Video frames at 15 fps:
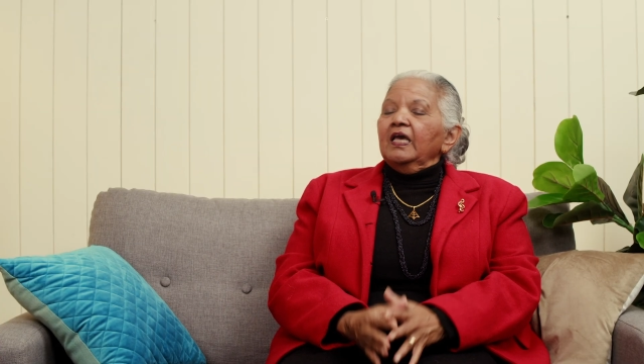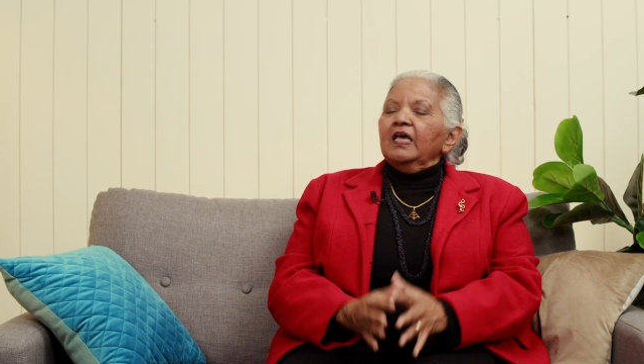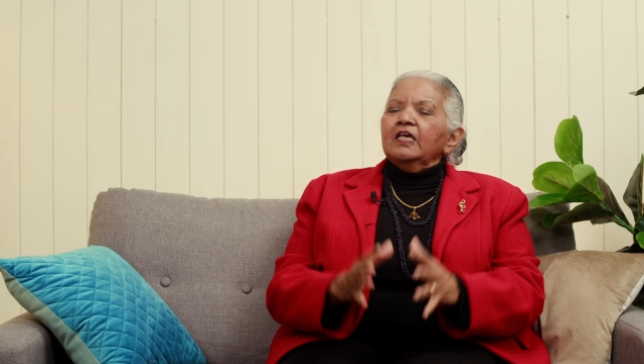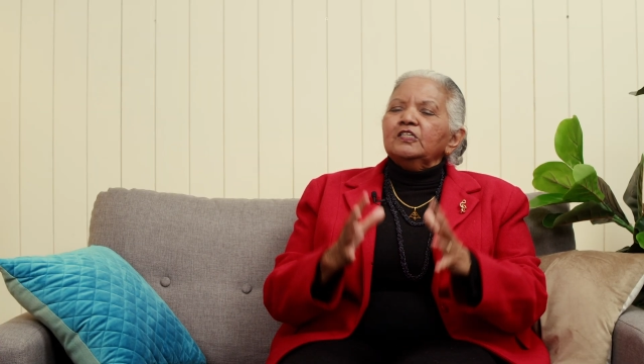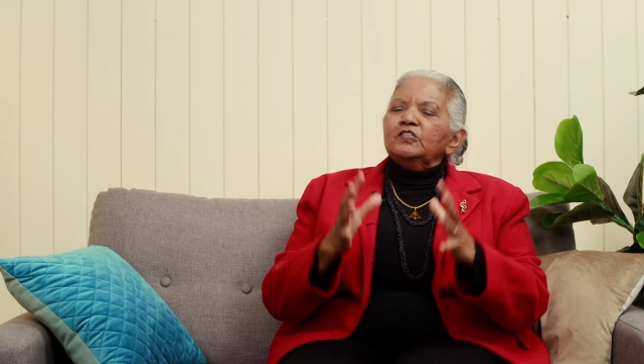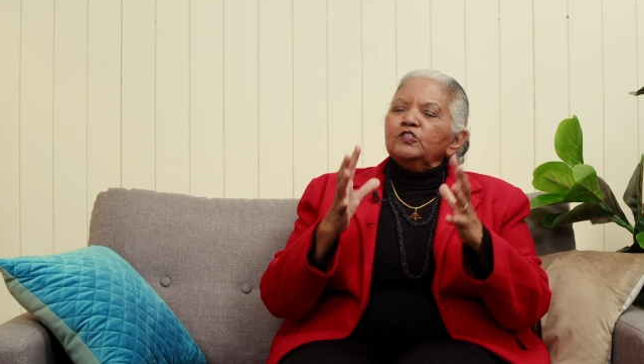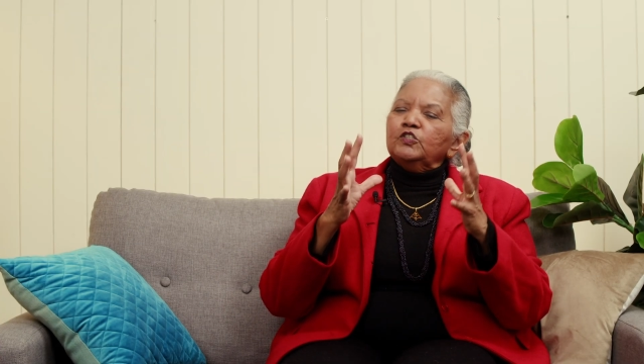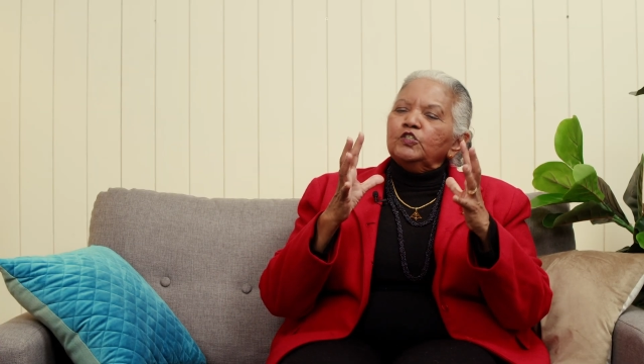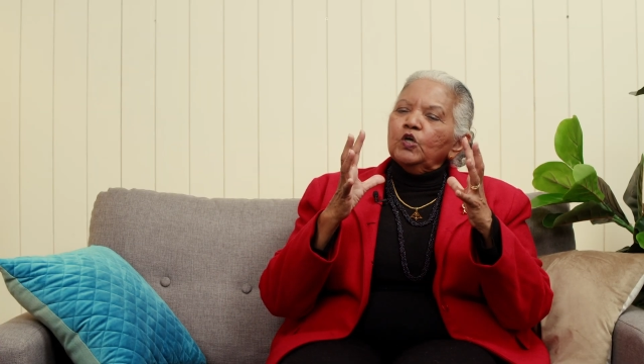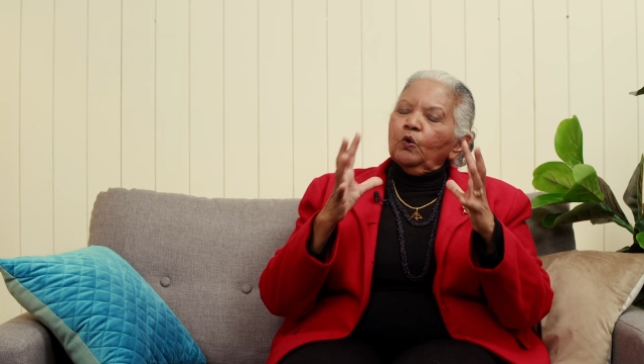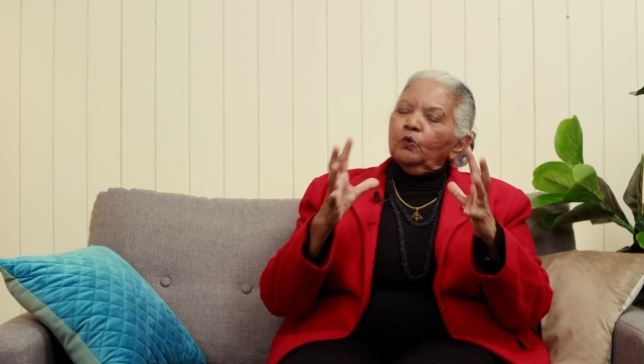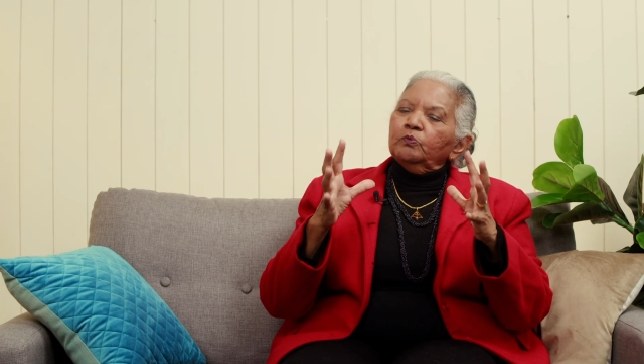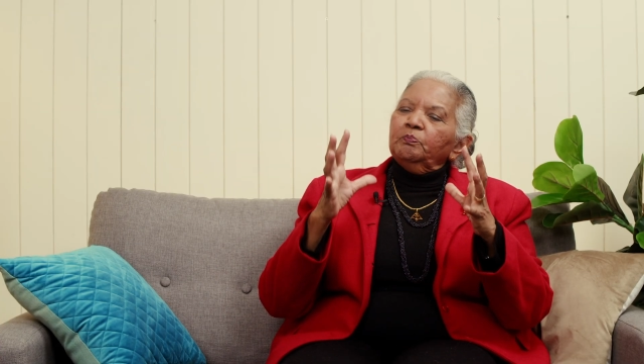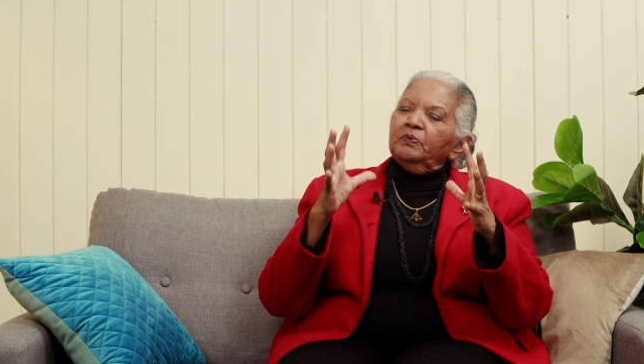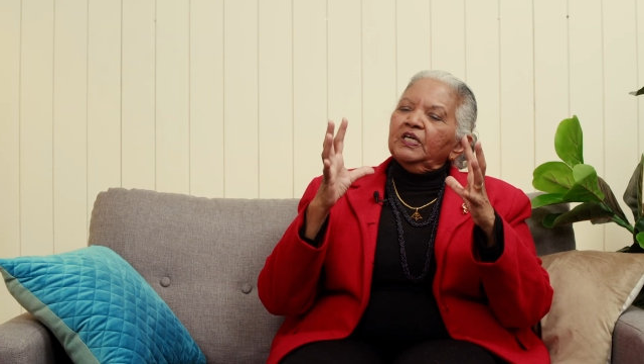is,
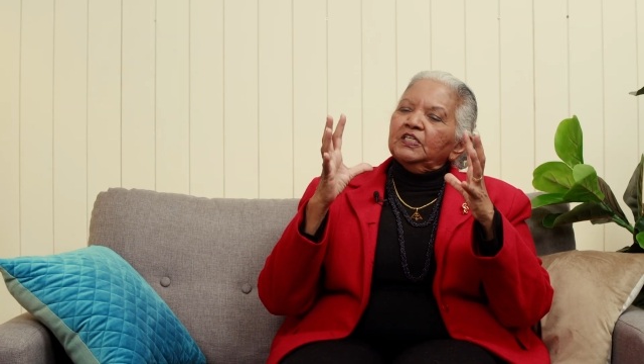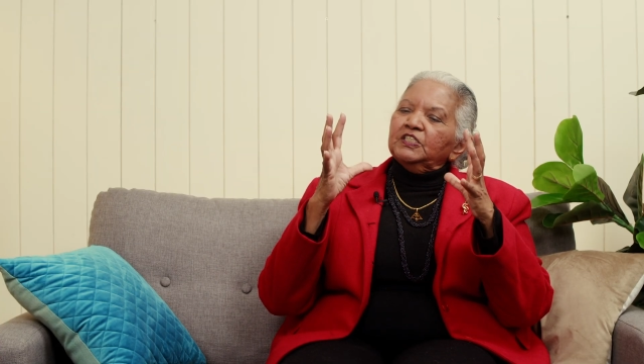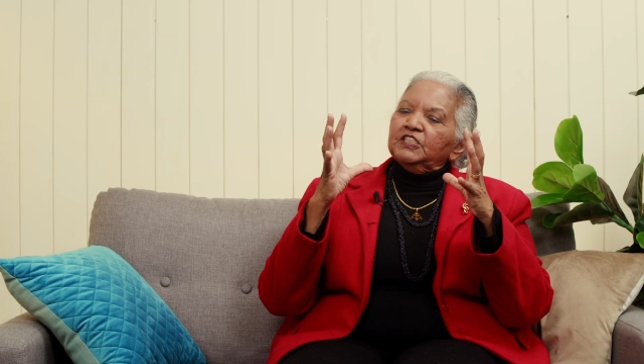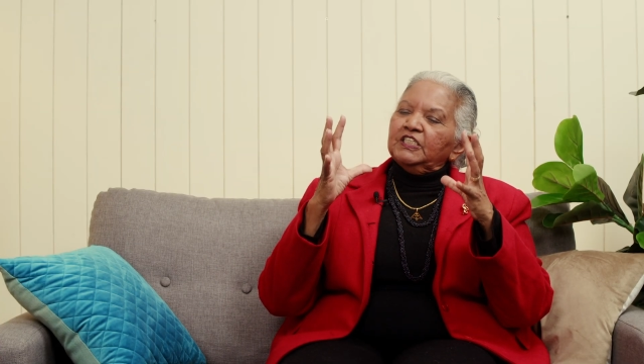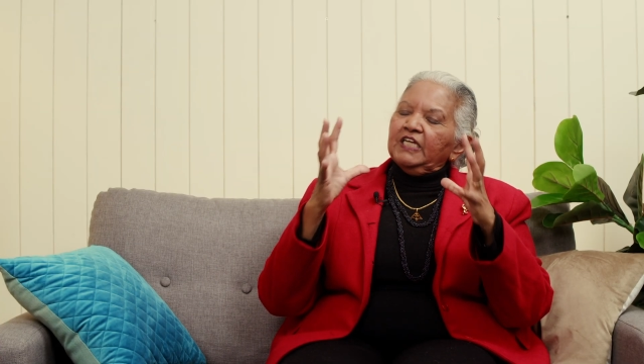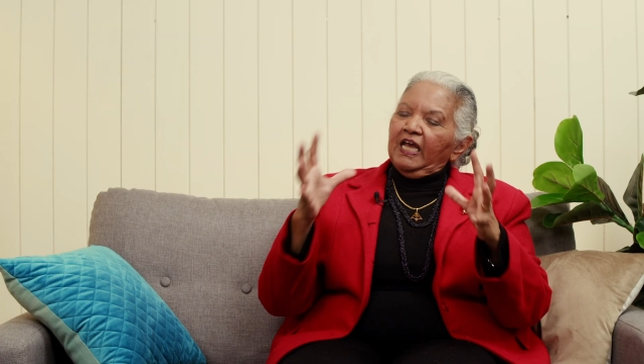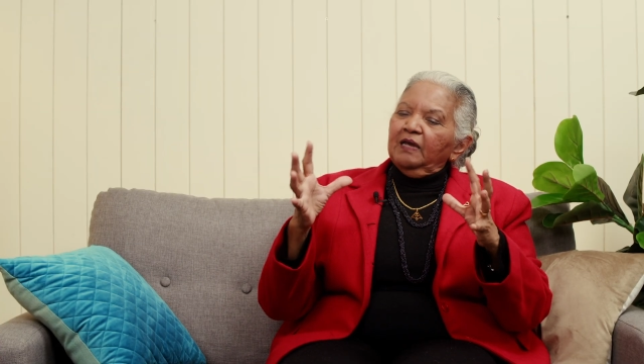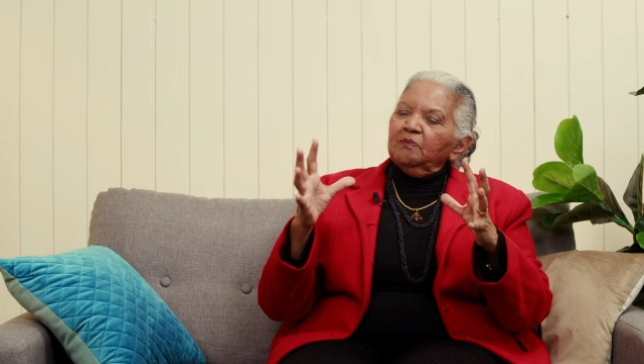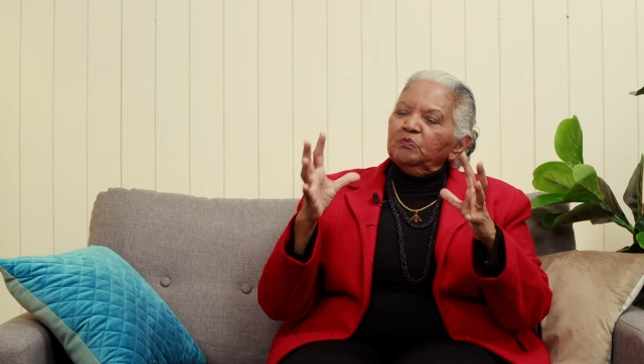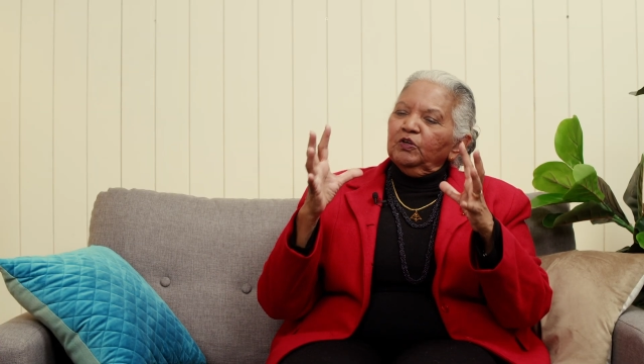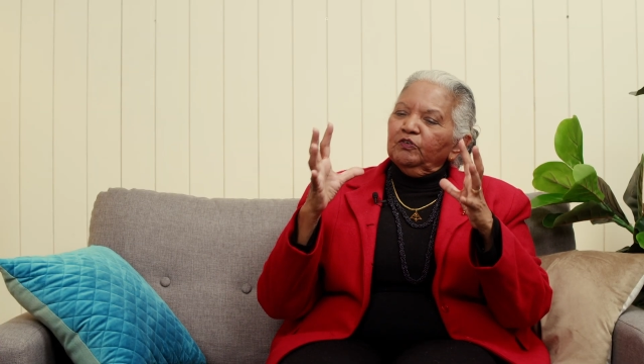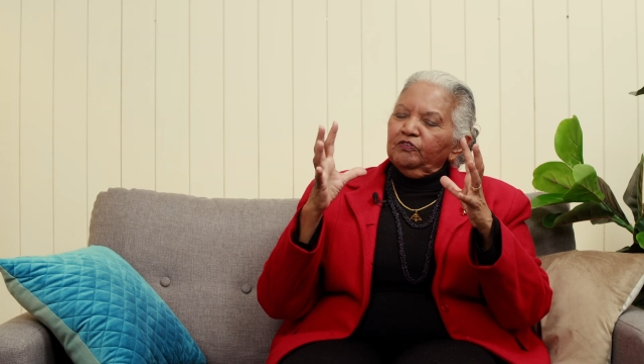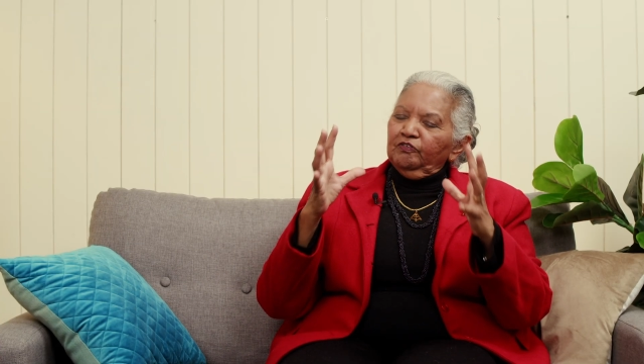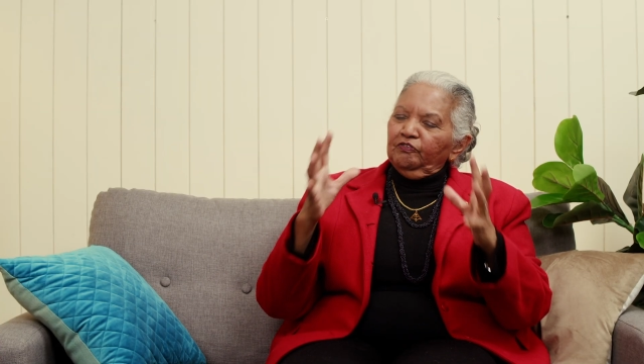don't be ashamed of